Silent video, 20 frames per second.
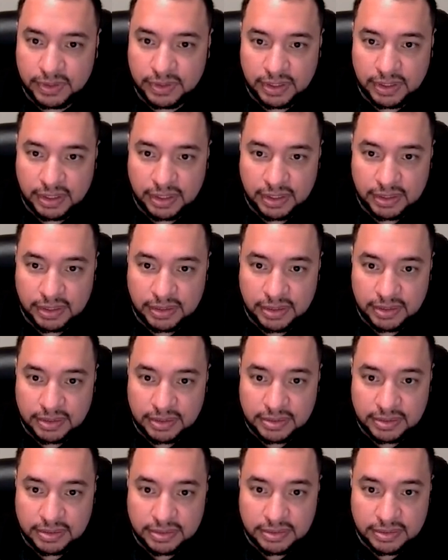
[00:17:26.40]
I'm going to get
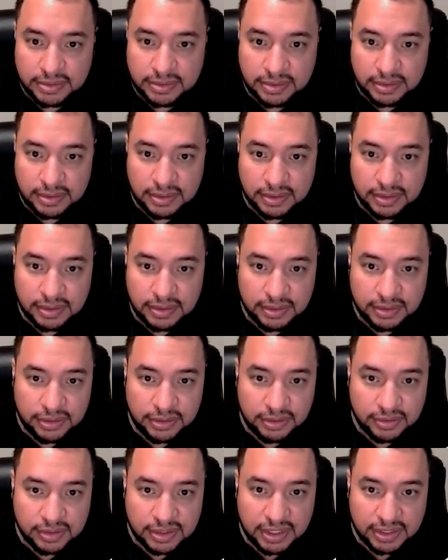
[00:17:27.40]
this.
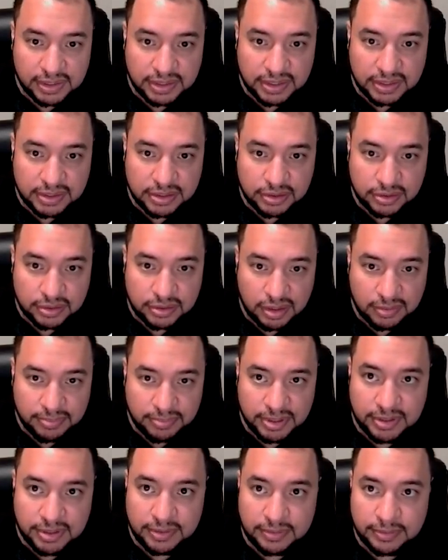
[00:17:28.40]
You click this to
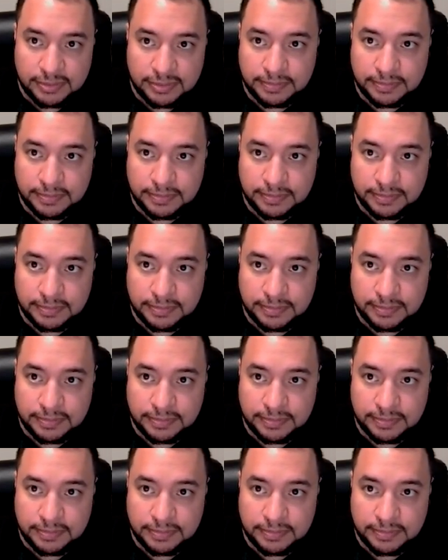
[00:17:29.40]
copy it.